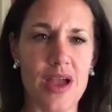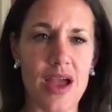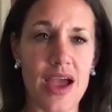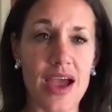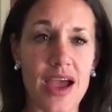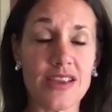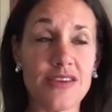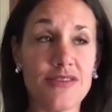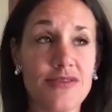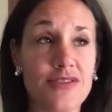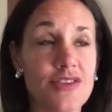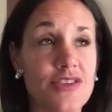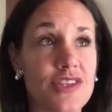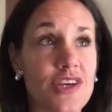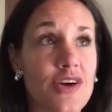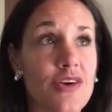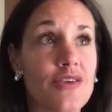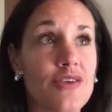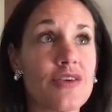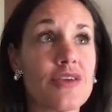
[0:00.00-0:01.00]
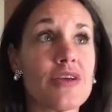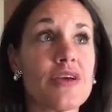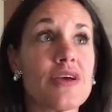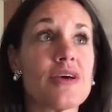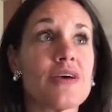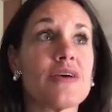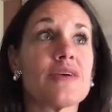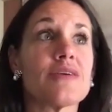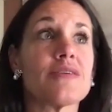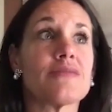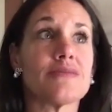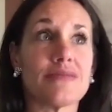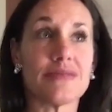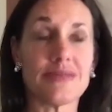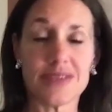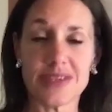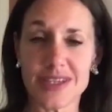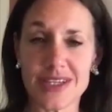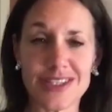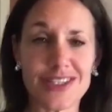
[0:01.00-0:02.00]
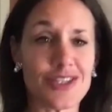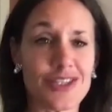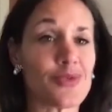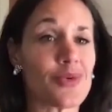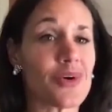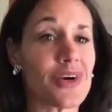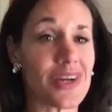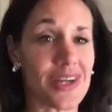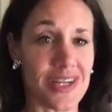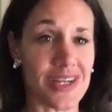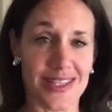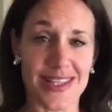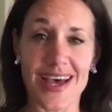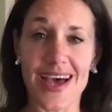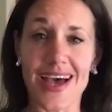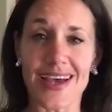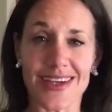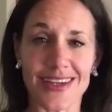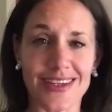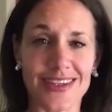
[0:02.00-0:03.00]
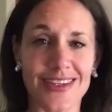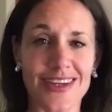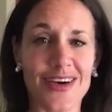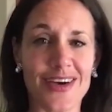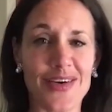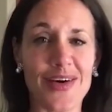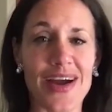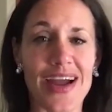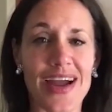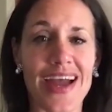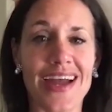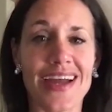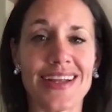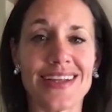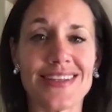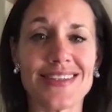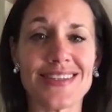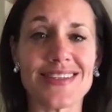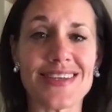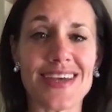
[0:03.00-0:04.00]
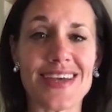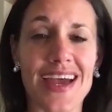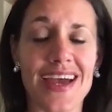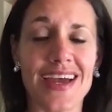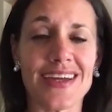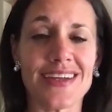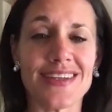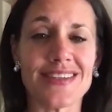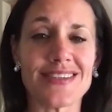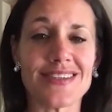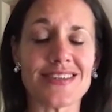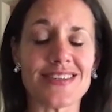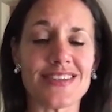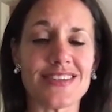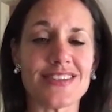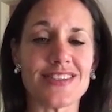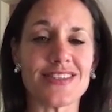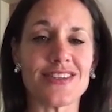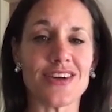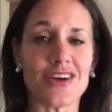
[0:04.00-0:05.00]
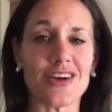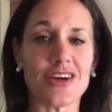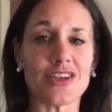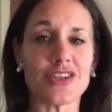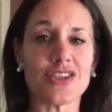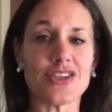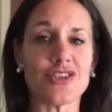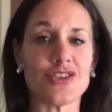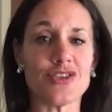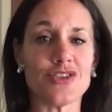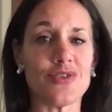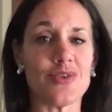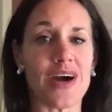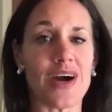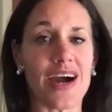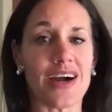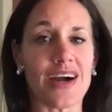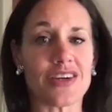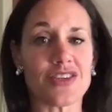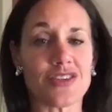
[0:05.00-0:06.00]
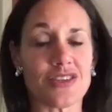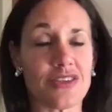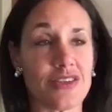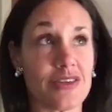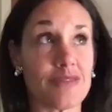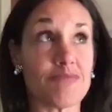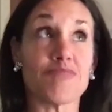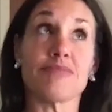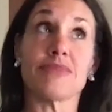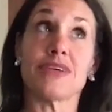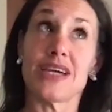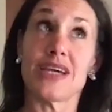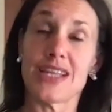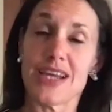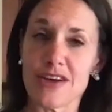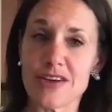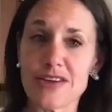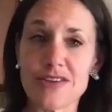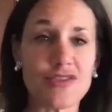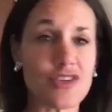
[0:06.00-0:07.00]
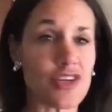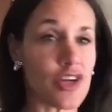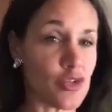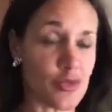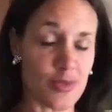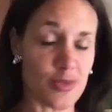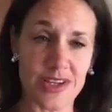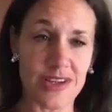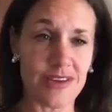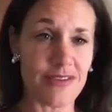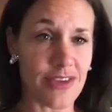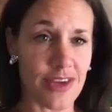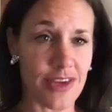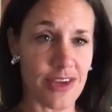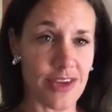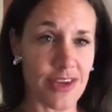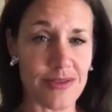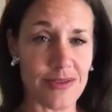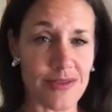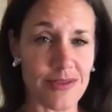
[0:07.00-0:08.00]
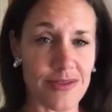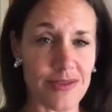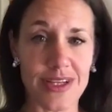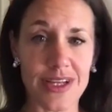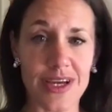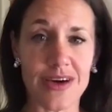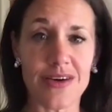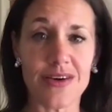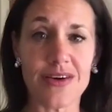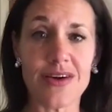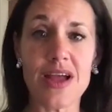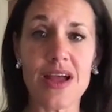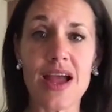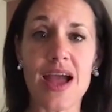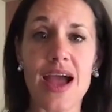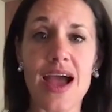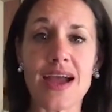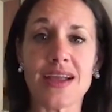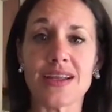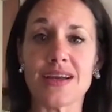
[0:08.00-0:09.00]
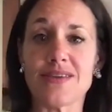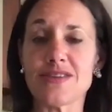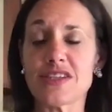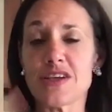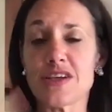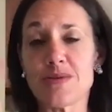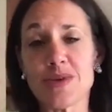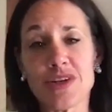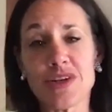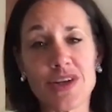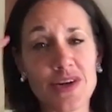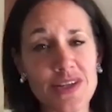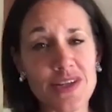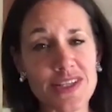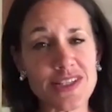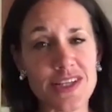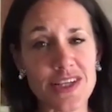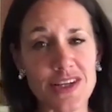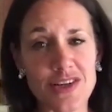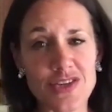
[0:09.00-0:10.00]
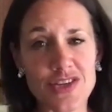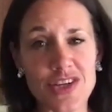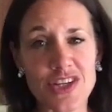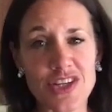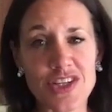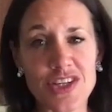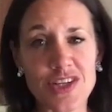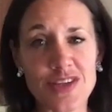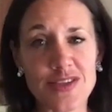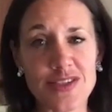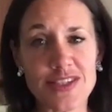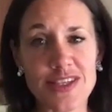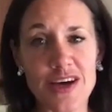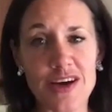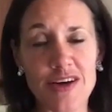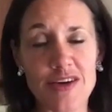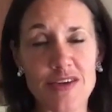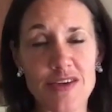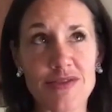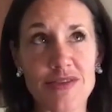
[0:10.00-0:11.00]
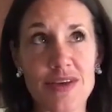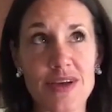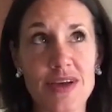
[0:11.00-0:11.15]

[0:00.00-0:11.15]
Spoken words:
And if you don't, get to work on that, and start to actually get out of judgment of you, and every time you notice that you're judging yourself,